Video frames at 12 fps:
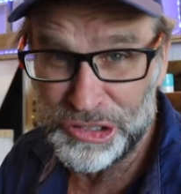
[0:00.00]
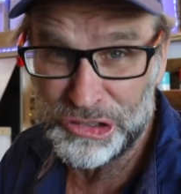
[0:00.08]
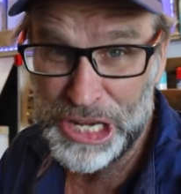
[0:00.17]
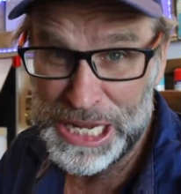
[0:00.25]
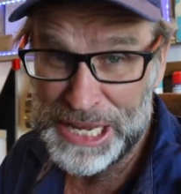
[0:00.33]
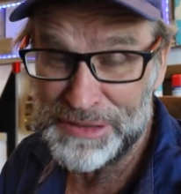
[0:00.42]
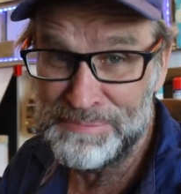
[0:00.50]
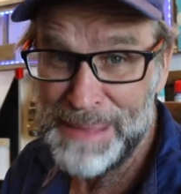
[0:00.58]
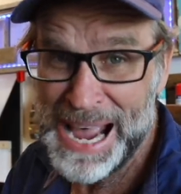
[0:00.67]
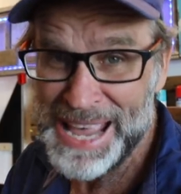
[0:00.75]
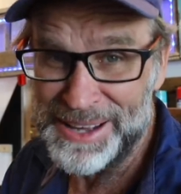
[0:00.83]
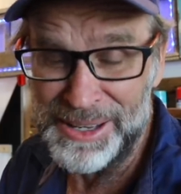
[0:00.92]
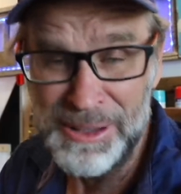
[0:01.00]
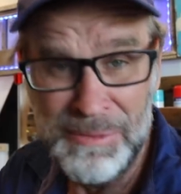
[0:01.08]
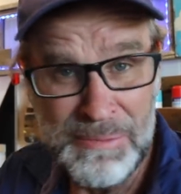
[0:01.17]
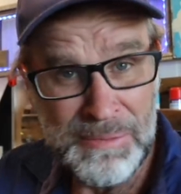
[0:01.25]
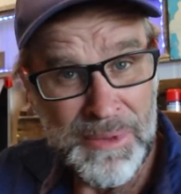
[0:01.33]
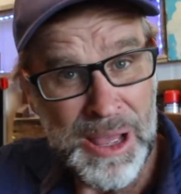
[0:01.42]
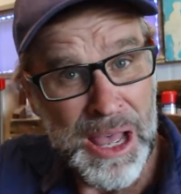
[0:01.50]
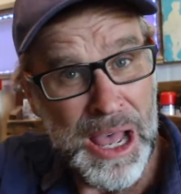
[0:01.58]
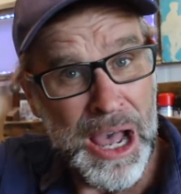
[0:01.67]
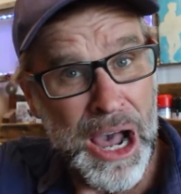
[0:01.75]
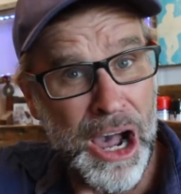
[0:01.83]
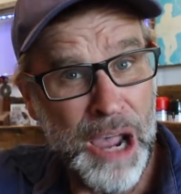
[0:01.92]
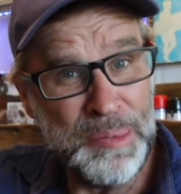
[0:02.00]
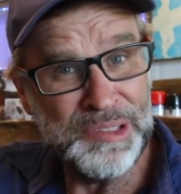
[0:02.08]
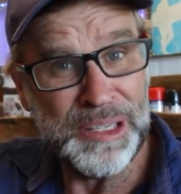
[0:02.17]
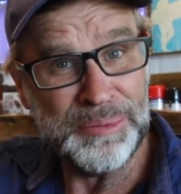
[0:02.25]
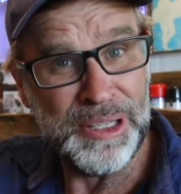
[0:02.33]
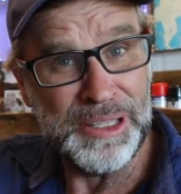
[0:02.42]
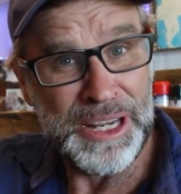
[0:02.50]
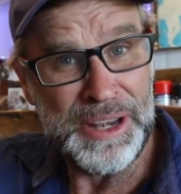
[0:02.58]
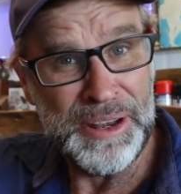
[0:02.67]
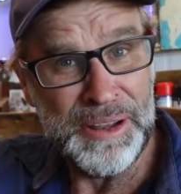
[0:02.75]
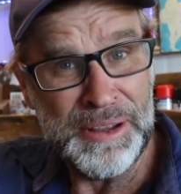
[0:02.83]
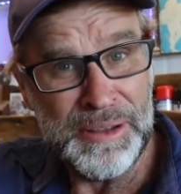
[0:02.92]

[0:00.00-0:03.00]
to check his mail, opens up the lid,